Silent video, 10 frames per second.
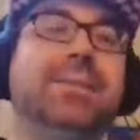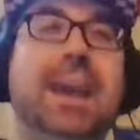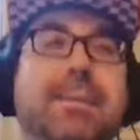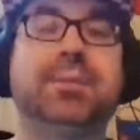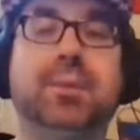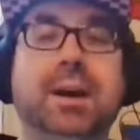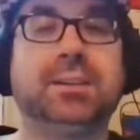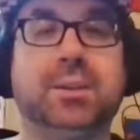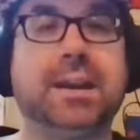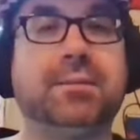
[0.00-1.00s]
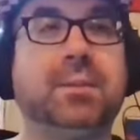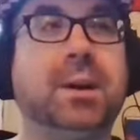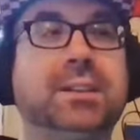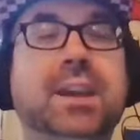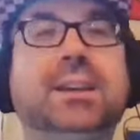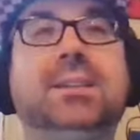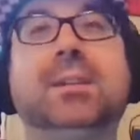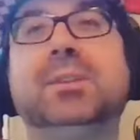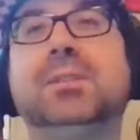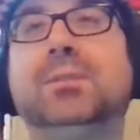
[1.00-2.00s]
cable for a while, so I haven't watched
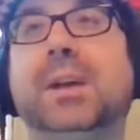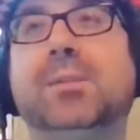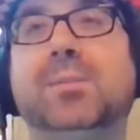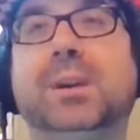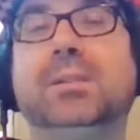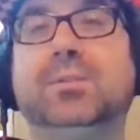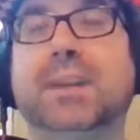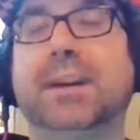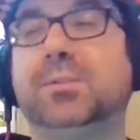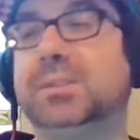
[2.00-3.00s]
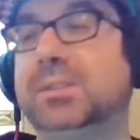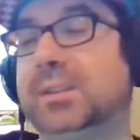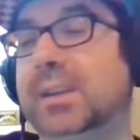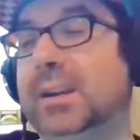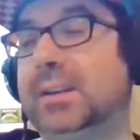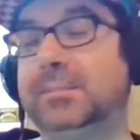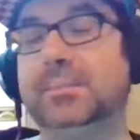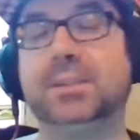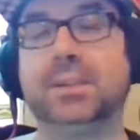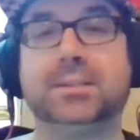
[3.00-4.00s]
AEW like when crowds were there.
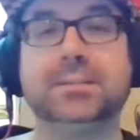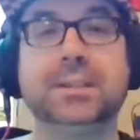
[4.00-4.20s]
So